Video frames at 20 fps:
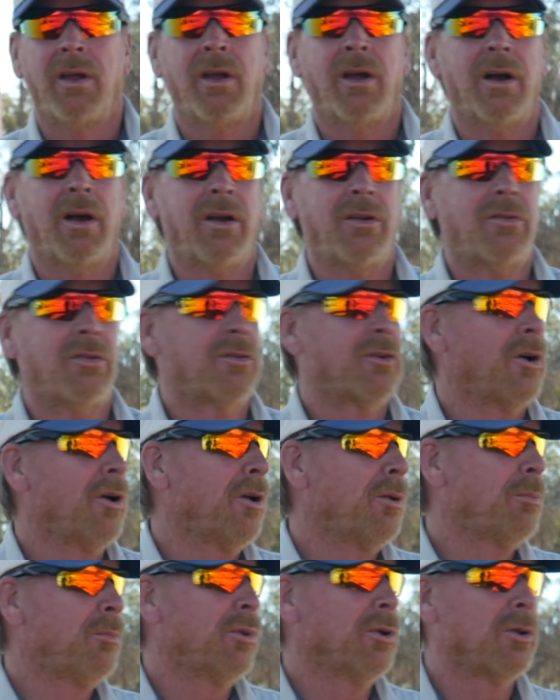I
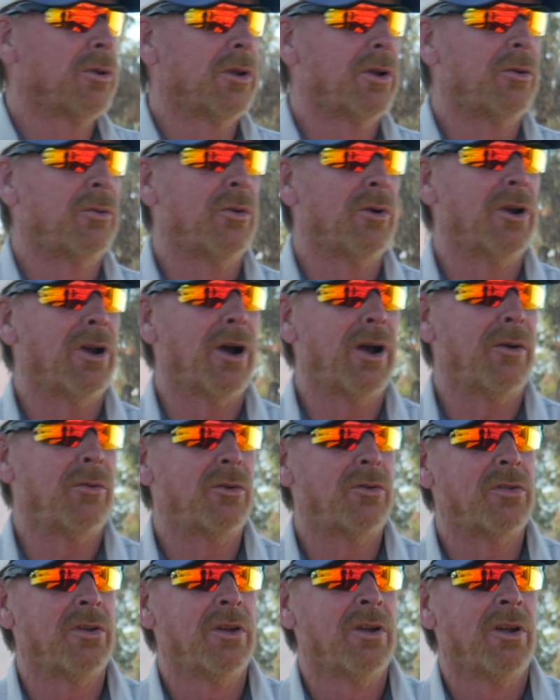started building when I
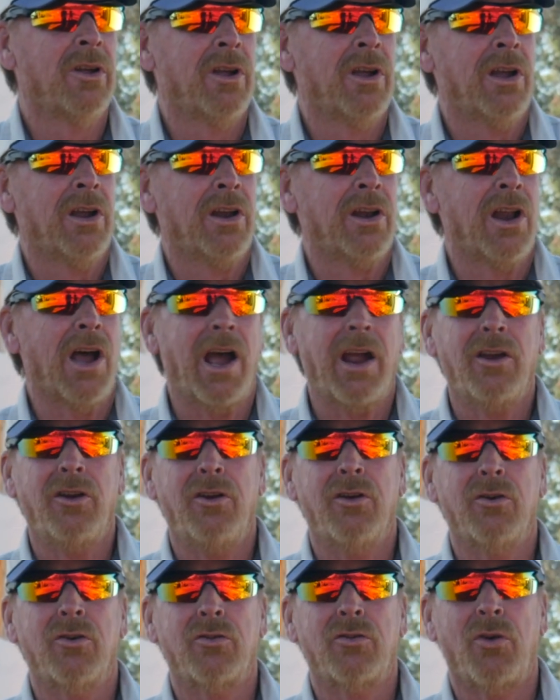was 9
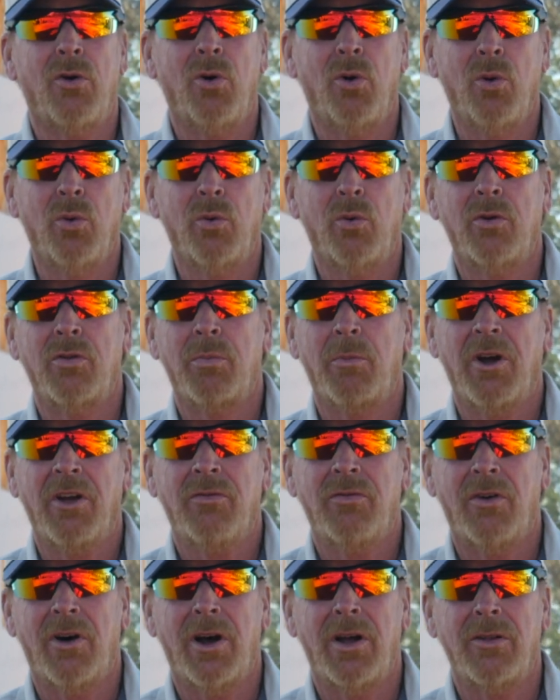years old with my
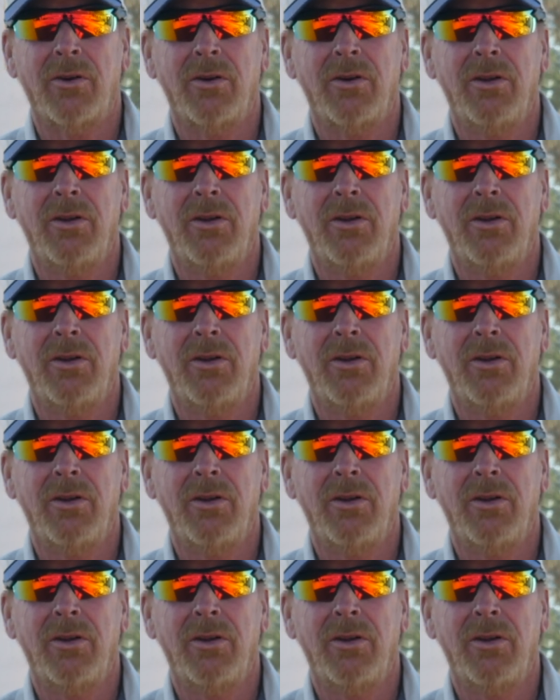father.